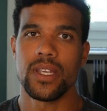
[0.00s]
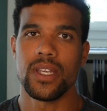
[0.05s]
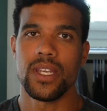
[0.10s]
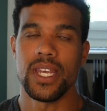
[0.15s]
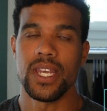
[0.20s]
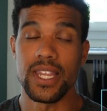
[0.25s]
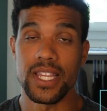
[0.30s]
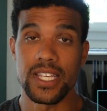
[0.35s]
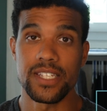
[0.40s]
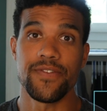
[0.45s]

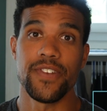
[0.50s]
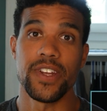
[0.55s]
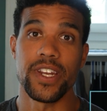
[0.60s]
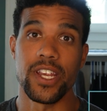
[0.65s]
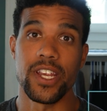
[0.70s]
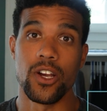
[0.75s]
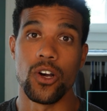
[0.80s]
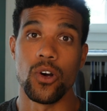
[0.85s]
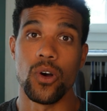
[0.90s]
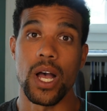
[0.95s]
In this
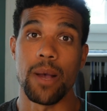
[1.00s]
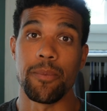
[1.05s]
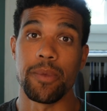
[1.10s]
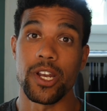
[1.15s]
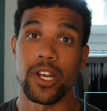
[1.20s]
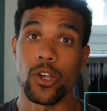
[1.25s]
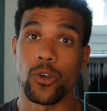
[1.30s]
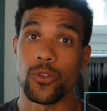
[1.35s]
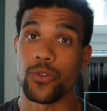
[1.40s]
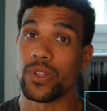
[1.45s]
video, I'm going to
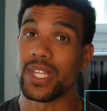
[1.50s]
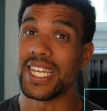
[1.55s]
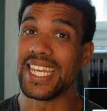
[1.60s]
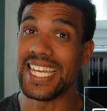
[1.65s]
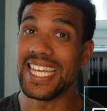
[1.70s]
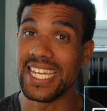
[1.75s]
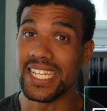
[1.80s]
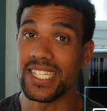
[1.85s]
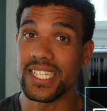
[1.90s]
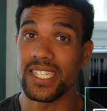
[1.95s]
go through the
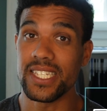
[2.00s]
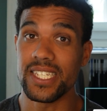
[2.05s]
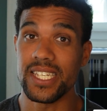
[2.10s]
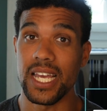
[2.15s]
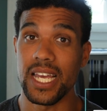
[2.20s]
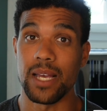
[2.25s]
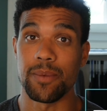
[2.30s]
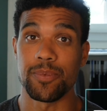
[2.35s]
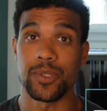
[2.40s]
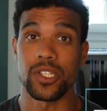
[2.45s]
easy
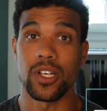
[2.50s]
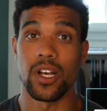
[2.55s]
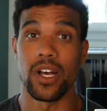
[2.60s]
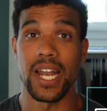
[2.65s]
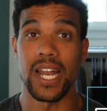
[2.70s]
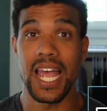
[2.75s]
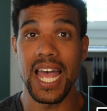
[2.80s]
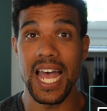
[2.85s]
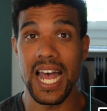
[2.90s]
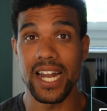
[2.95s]
steps on
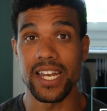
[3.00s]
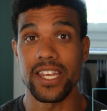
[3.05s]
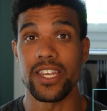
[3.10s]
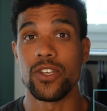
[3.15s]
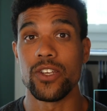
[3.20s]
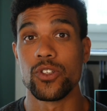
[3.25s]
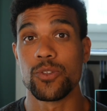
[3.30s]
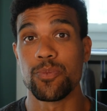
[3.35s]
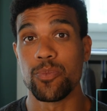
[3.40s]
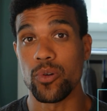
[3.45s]
how to
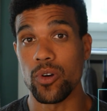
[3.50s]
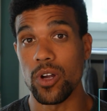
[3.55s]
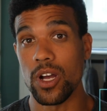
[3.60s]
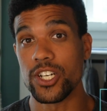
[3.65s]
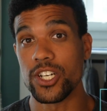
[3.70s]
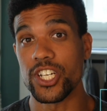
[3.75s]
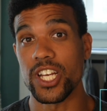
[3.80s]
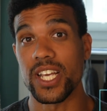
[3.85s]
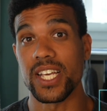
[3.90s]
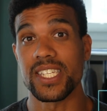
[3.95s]
use
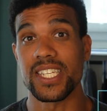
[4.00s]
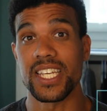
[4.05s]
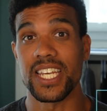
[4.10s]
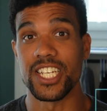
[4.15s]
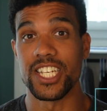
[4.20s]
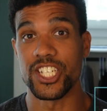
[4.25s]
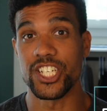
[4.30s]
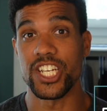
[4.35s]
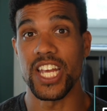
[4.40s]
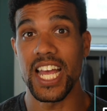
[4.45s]
projects in
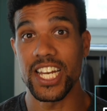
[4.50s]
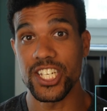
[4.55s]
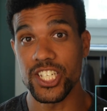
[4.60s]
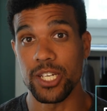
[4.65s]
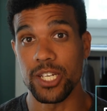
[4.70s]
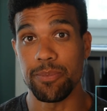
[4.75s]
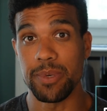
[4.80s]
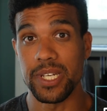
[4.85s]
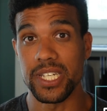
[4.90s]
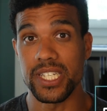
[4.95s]

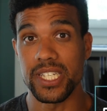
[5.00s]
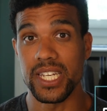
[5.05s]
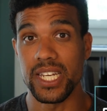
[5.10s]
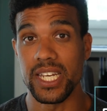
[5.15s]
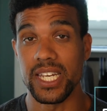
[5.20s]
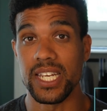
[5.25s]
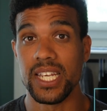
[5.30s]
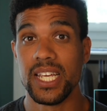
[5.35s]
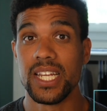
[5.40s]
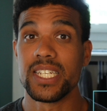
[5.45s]

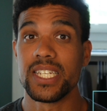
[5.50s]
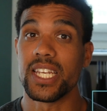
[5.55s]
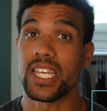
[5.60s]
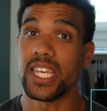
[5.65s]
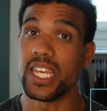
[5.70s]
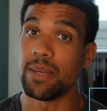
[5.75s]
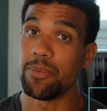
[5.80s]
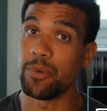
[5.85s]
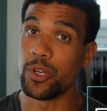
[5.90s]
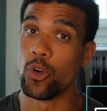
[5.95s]
ChatGPT to
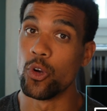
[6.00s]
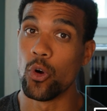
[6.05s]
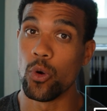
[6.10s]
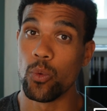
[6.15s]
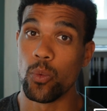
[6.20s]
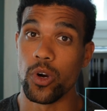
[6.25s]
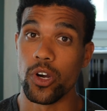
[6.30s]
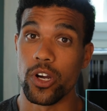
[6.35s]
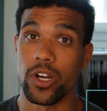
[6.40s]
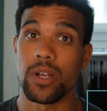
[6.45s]
keep your
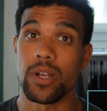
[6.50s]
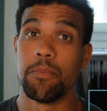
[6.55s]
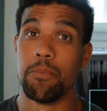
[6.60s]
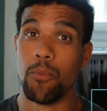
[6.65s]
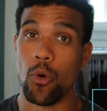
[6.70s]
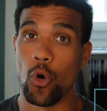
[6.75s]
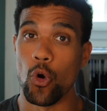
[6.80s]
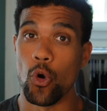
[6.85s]
work more